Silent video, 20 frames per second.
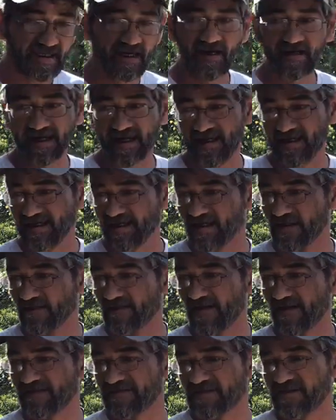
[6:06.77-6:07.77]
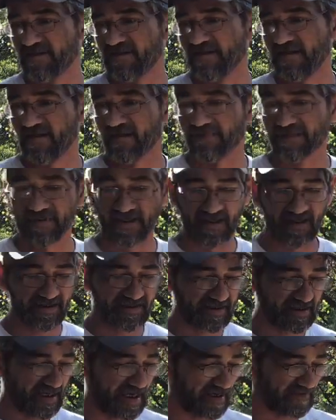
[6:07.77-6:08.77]
Okay, earmuffs,
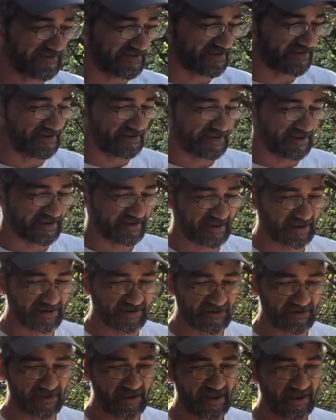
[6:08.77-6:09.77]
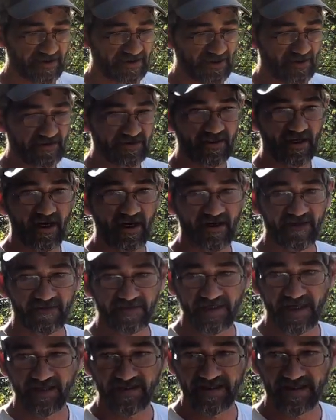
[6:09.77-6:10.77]
earplugs, absolutely essential. Don't carve
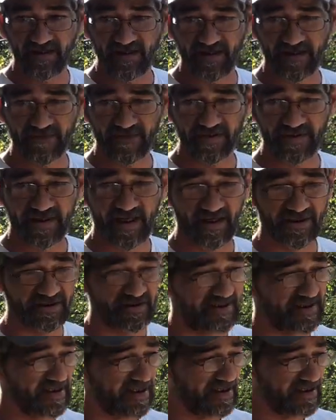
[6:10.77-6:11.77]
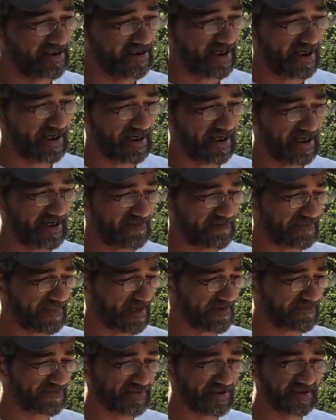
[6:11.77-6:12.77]
without hearing protection.
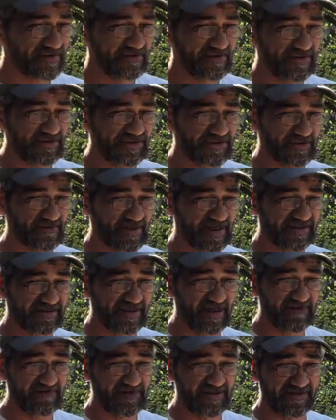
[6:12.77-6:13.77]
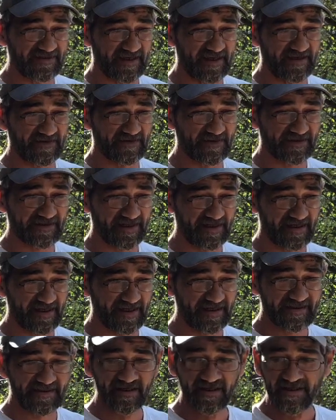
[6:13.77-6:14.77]
I'm pretty loose on my safety standards, I
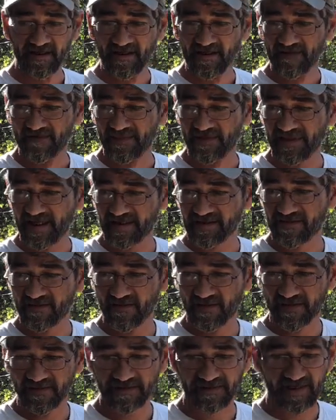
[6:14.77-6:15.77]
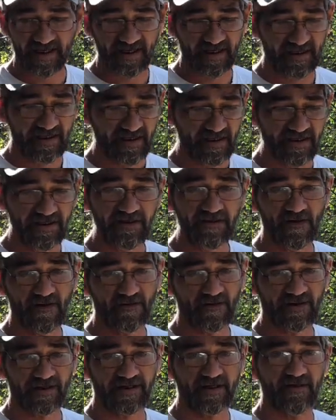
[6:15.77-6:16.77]
guess, but that's the one thing. You
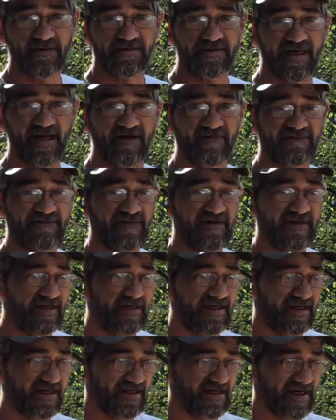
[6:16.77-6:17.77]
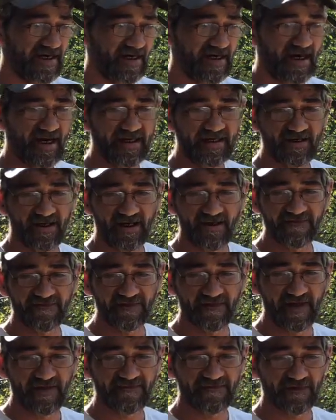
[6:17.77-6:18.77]
don't want to go deaf. And I carved
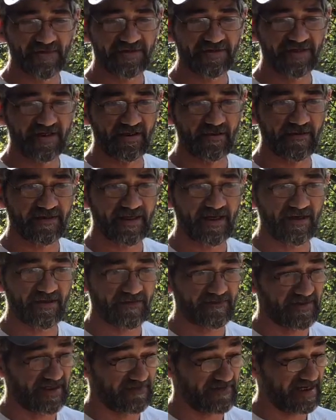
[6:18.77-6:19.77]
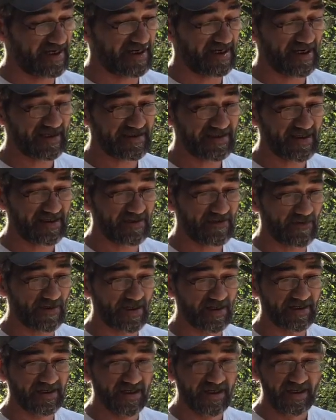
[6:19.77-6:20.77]
for my first year without them, and man, I tell you
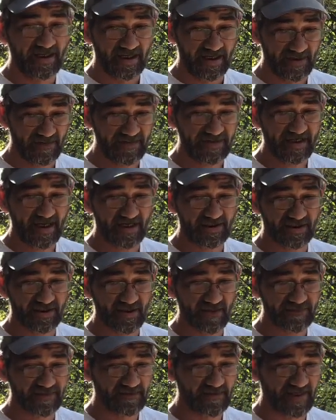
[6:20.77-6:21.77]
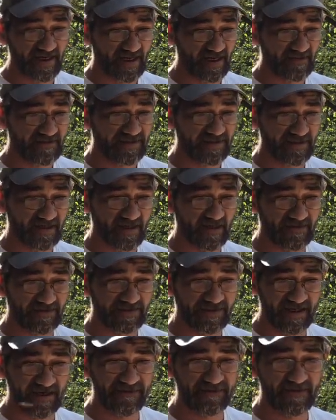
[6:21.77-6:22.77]
what, it was catching up to me. I was
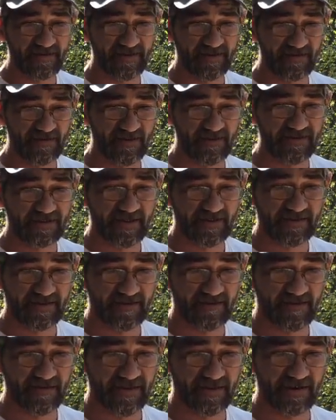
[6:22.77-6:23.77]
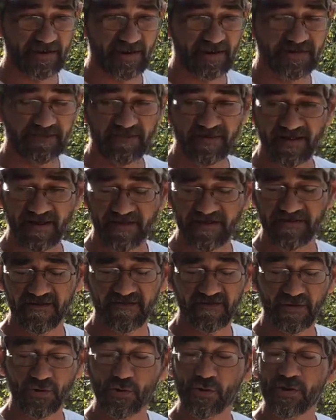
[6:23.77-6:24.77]
definitely losing some of the
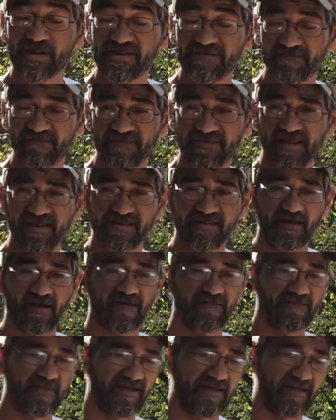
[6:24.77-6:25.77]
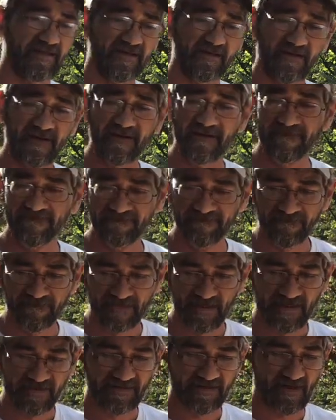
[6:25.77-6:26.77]
crispness of my hearing,
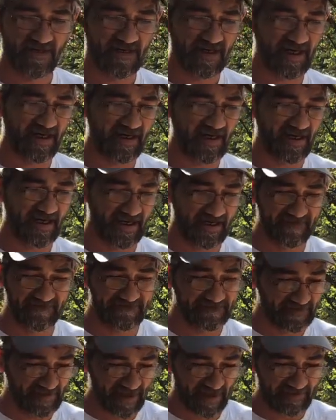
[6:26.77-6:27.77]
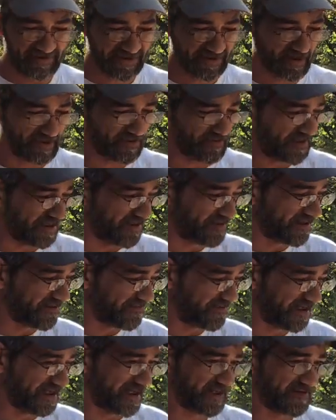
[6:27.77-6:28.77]
so I started wearing
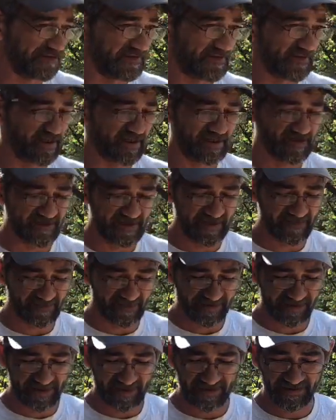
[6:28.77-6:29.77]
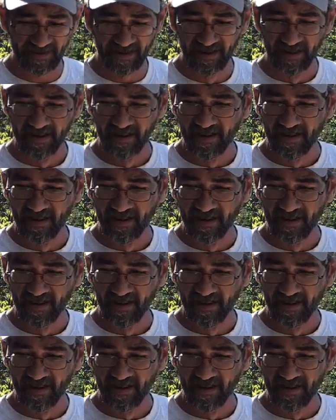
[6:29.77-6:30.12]
them, and I've been wearing them ever since.